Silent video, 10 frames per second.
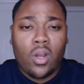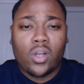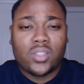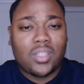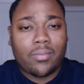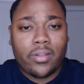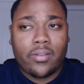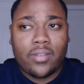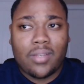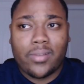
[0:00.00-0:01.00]
something,
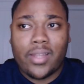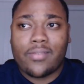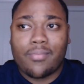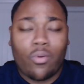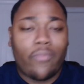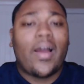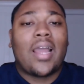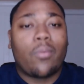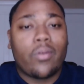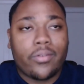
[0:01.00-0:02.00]
something that's more
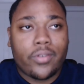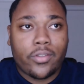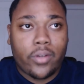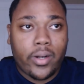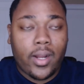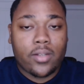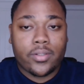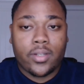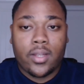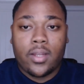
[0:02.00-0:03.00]
valuable than just thirty dollars.